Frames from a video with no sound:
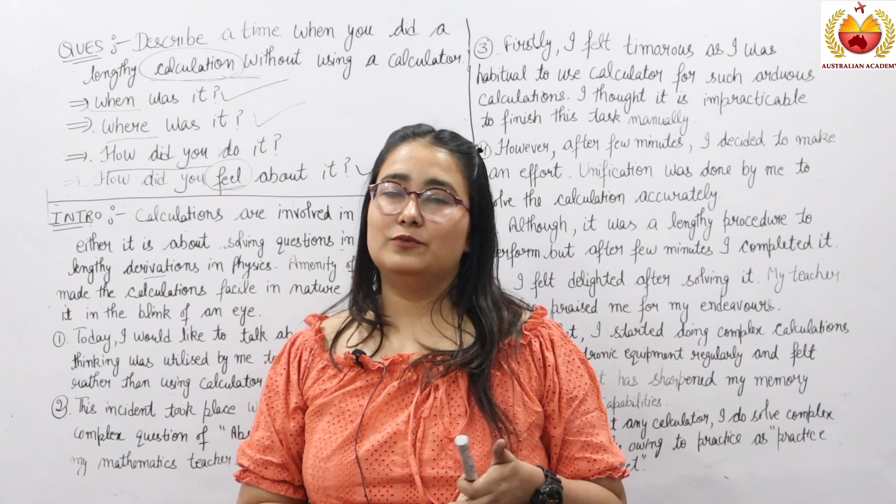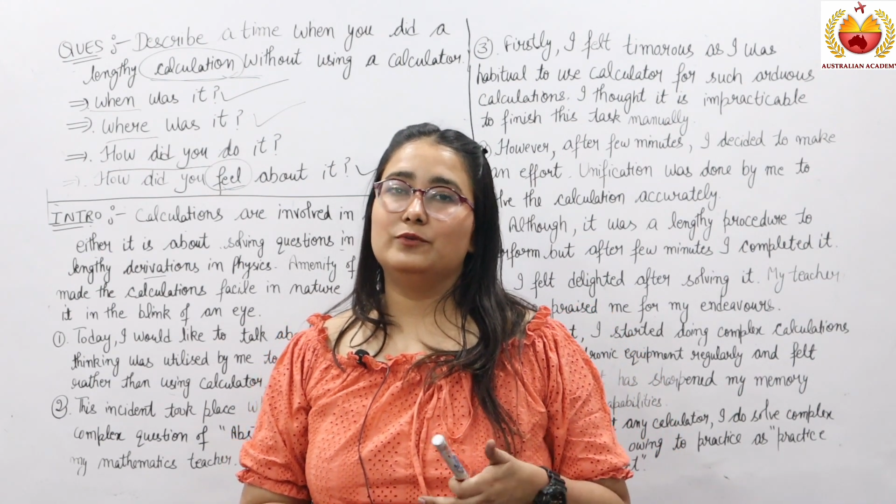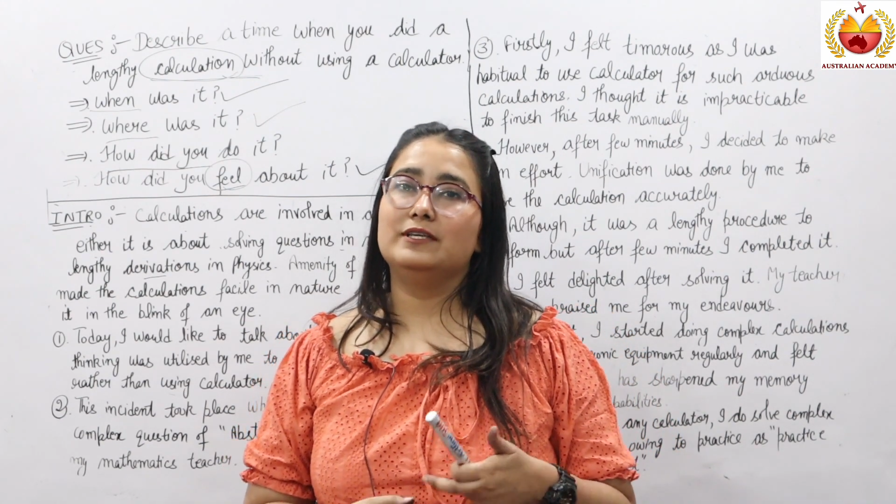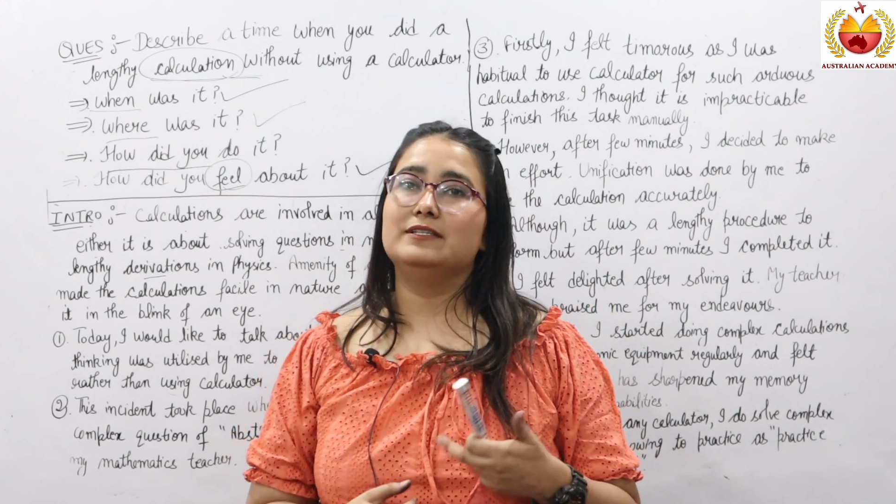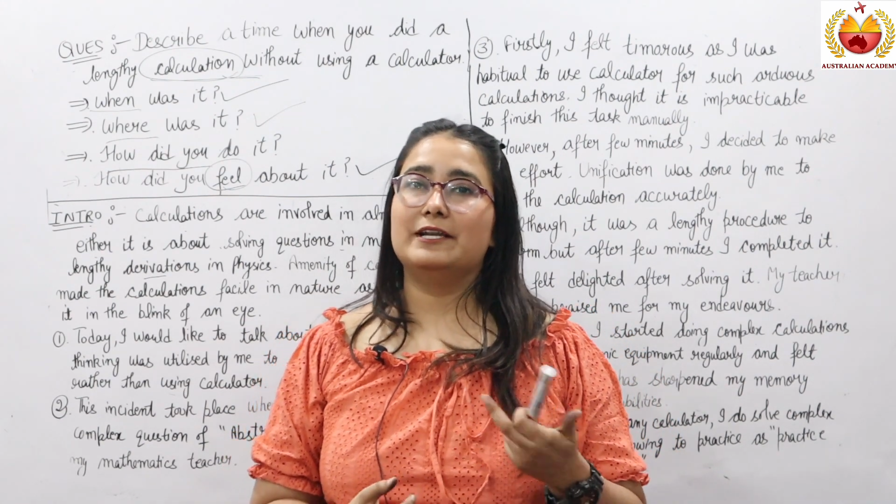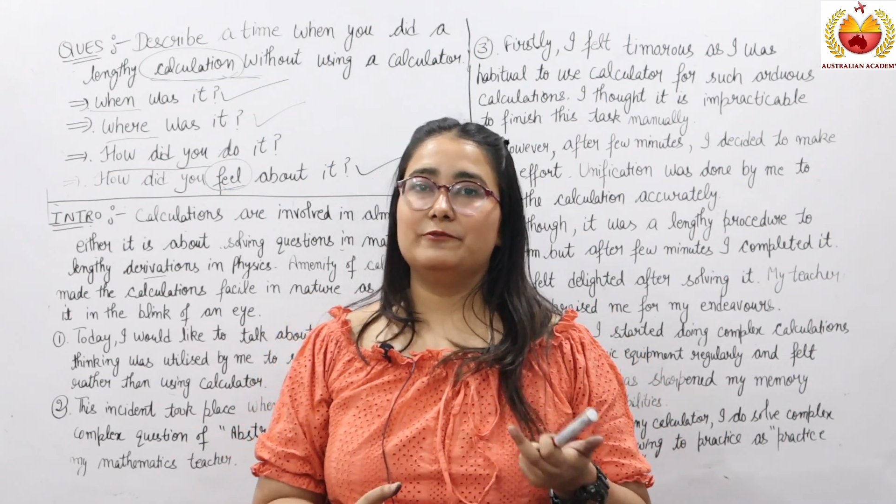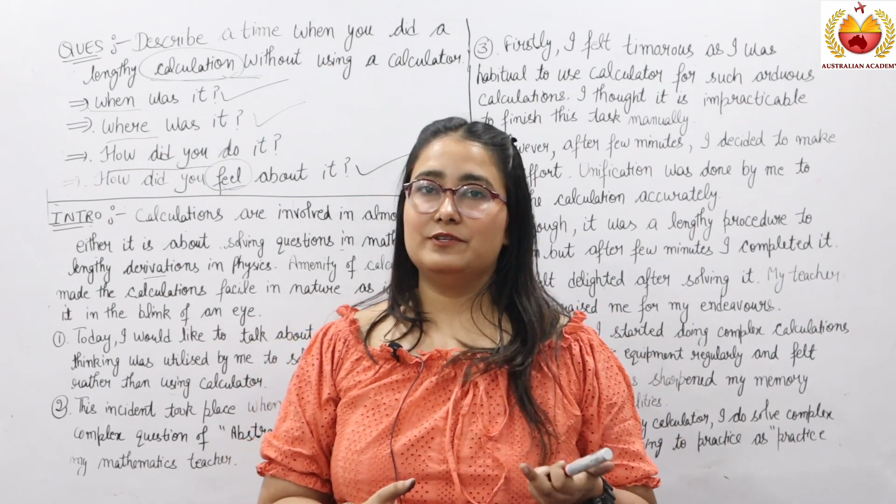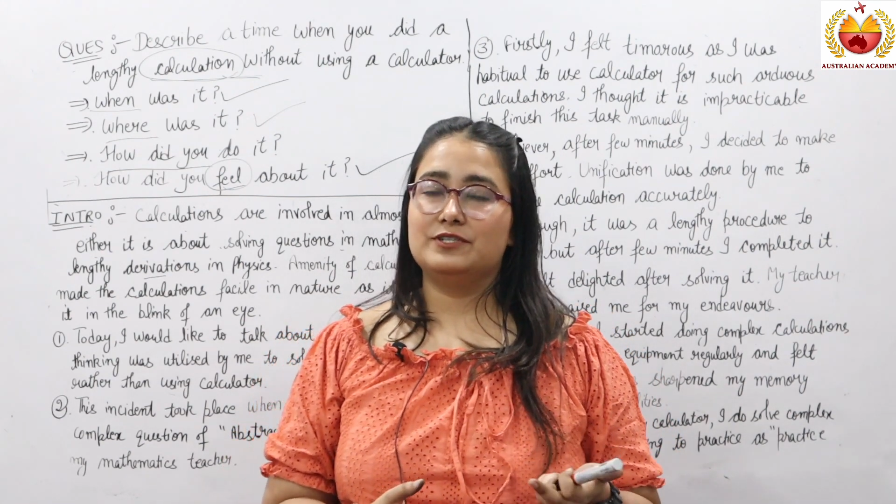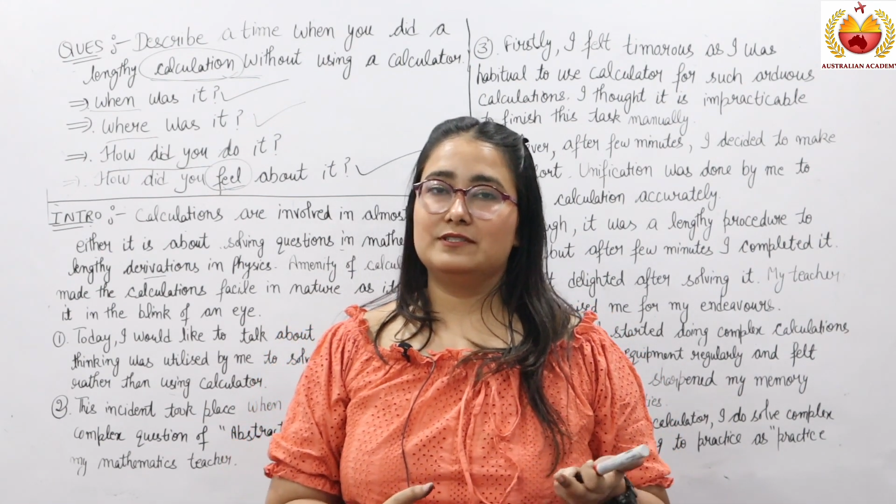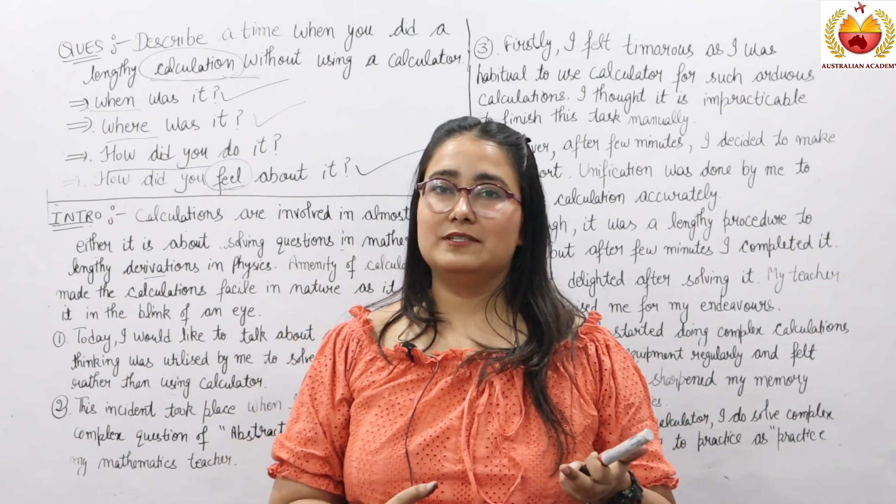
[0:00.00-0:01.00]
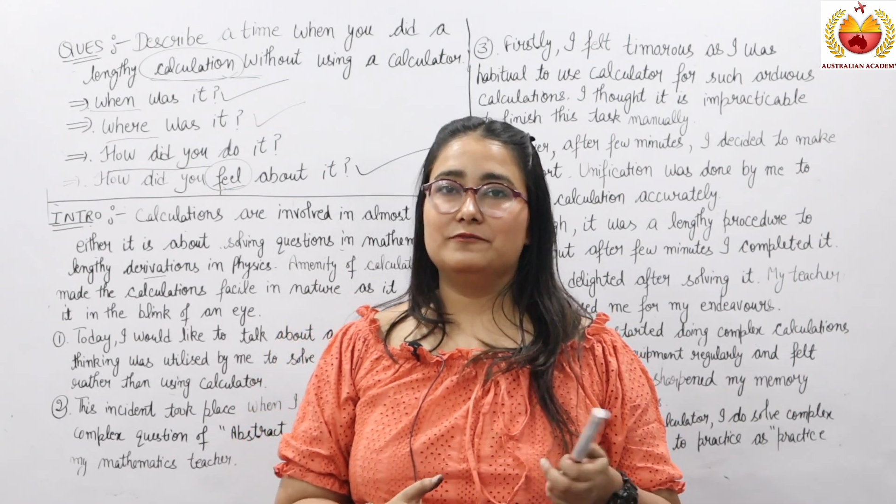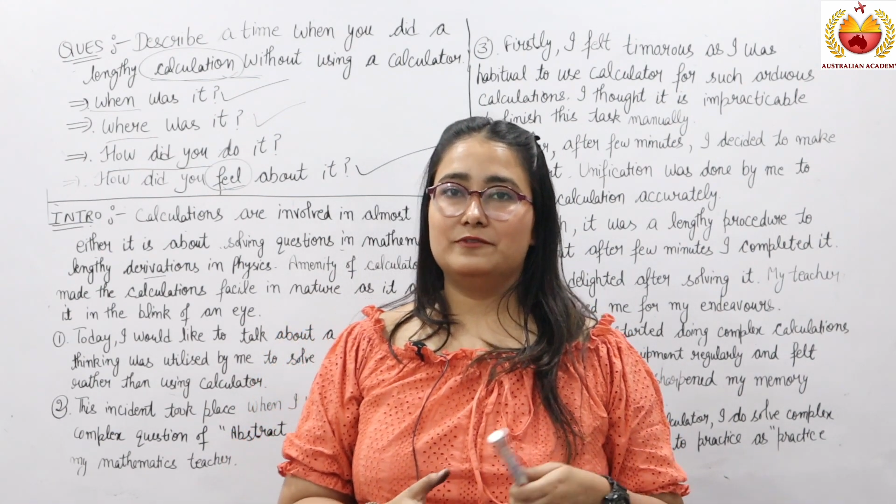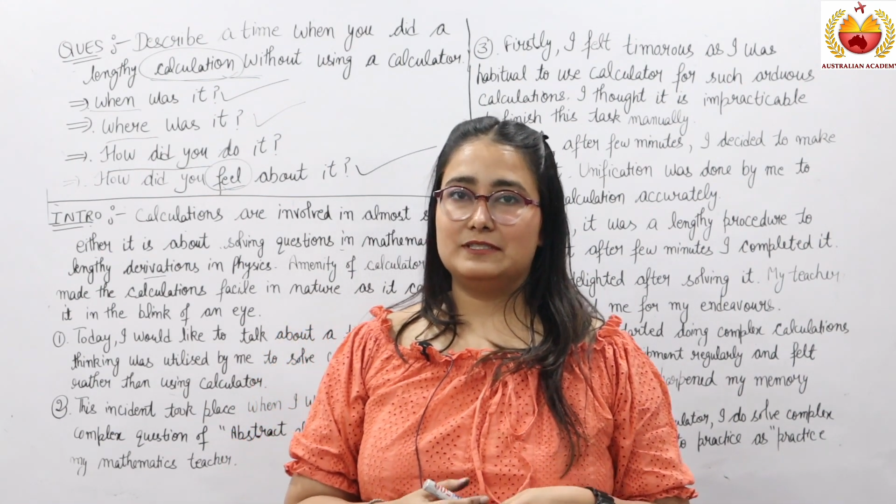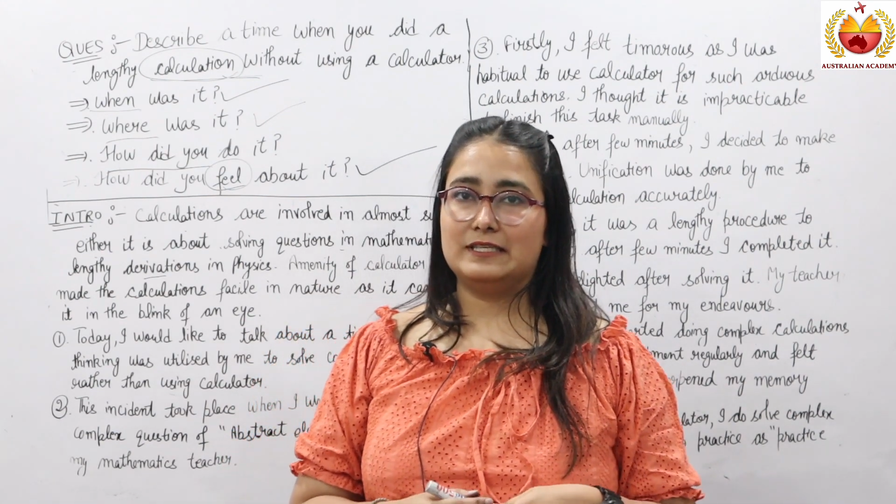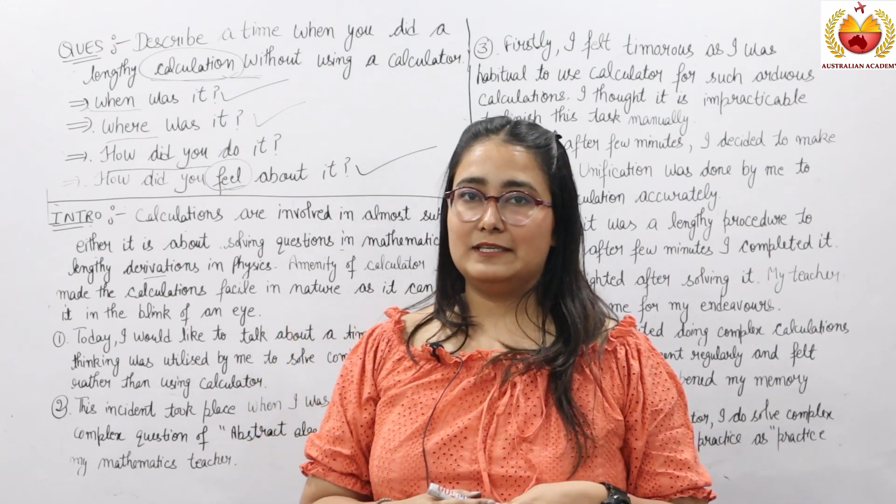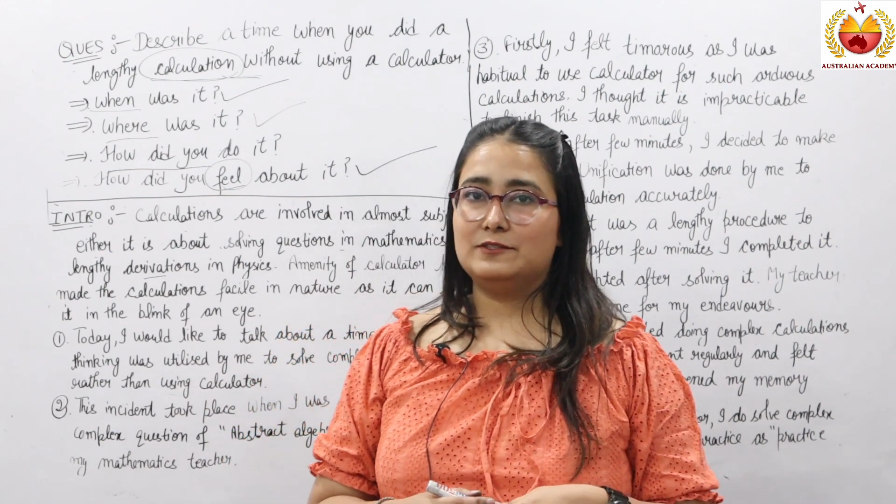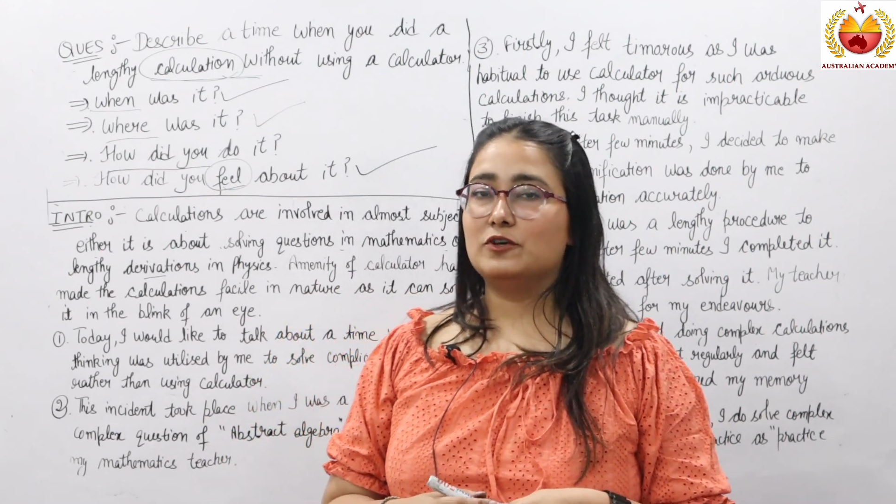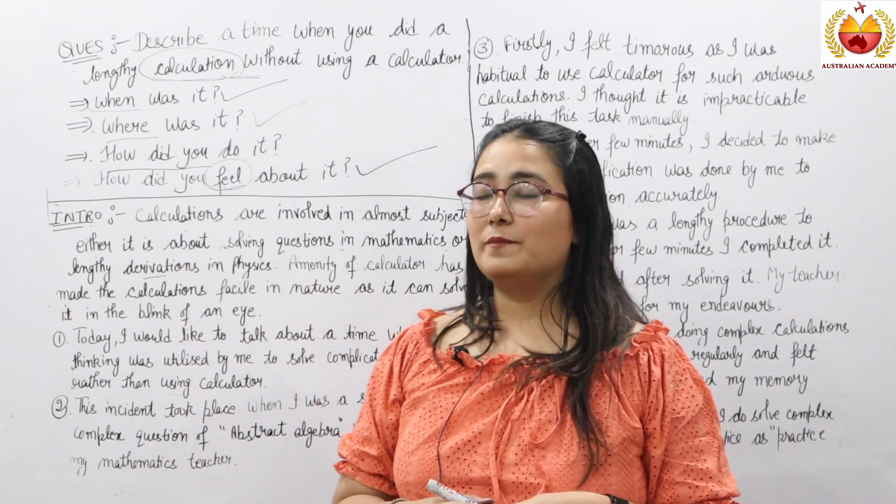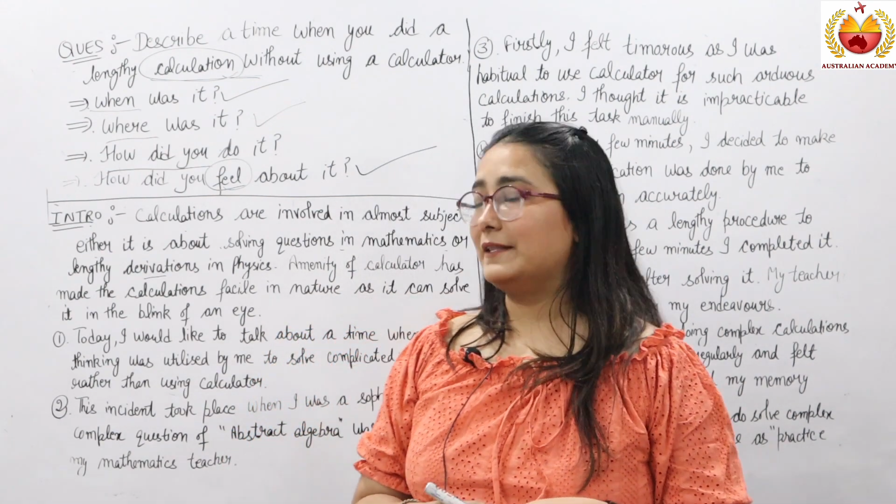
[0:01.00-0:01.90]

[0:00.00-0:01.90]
doing derivations in physics or